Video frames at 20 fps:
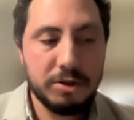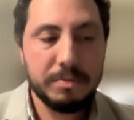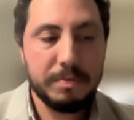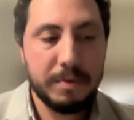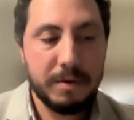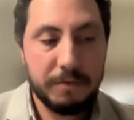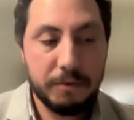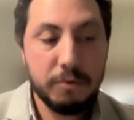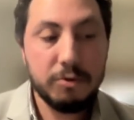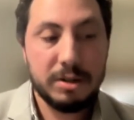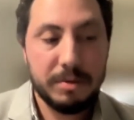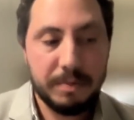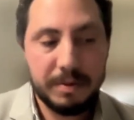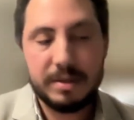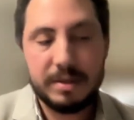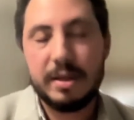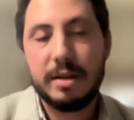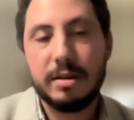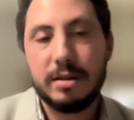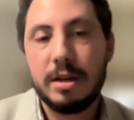
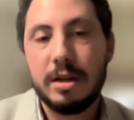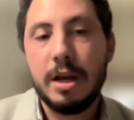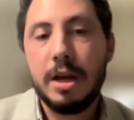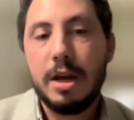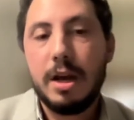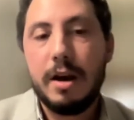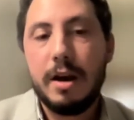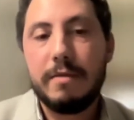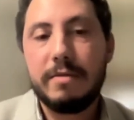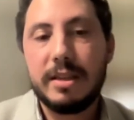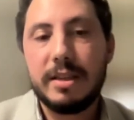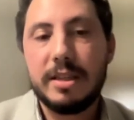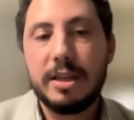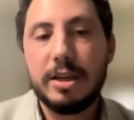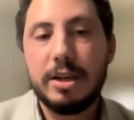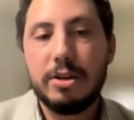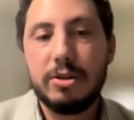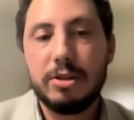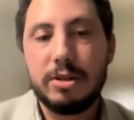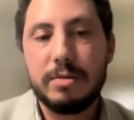40% of the
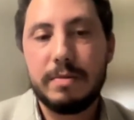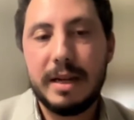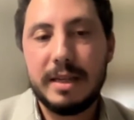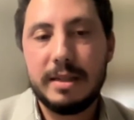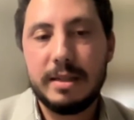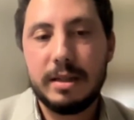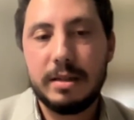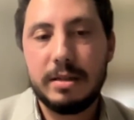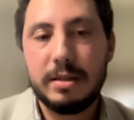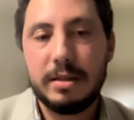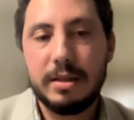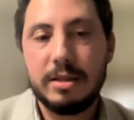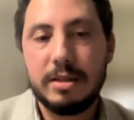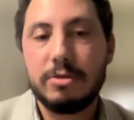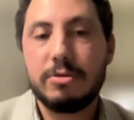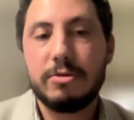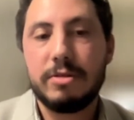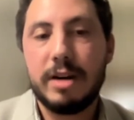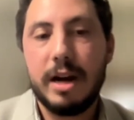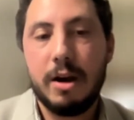single-use plastic
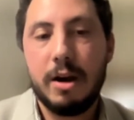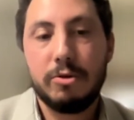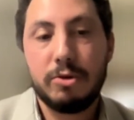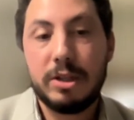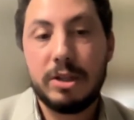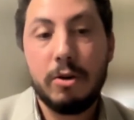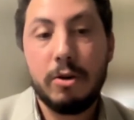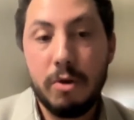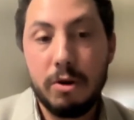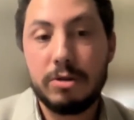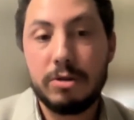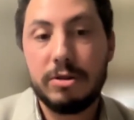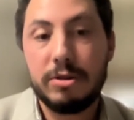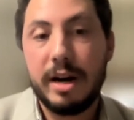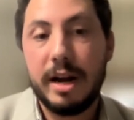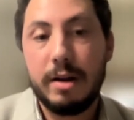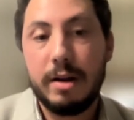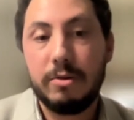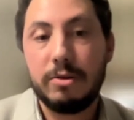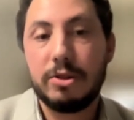don't
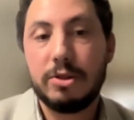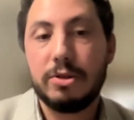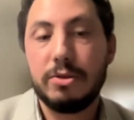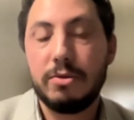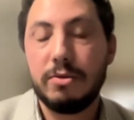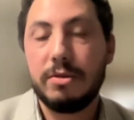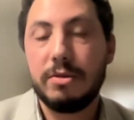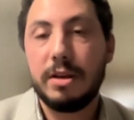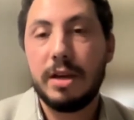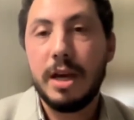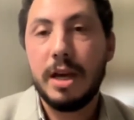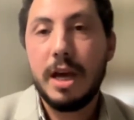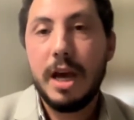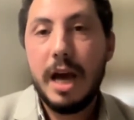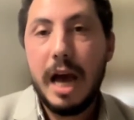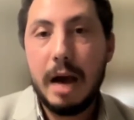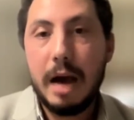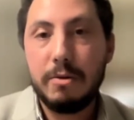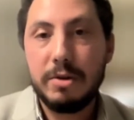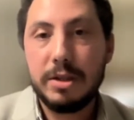crawl to the
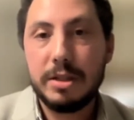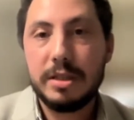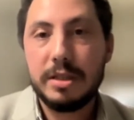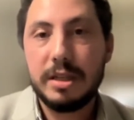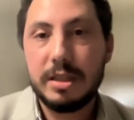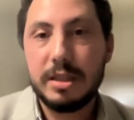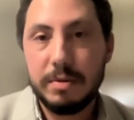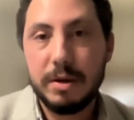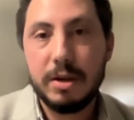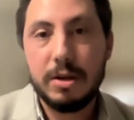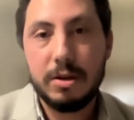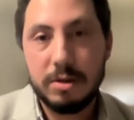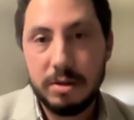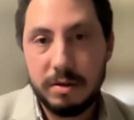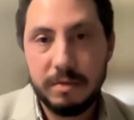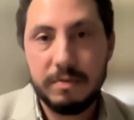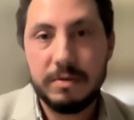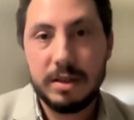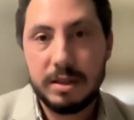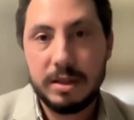our seas because
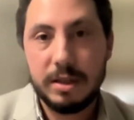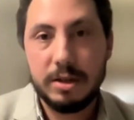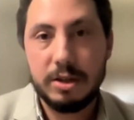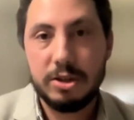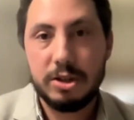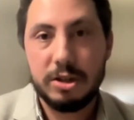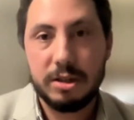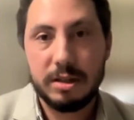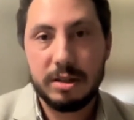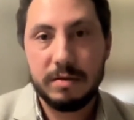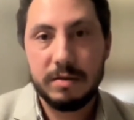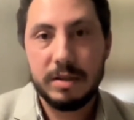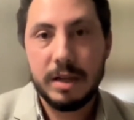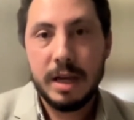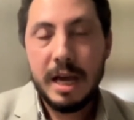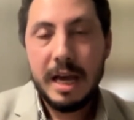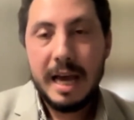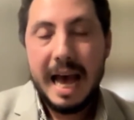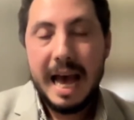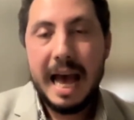of these initiatives.
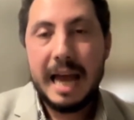And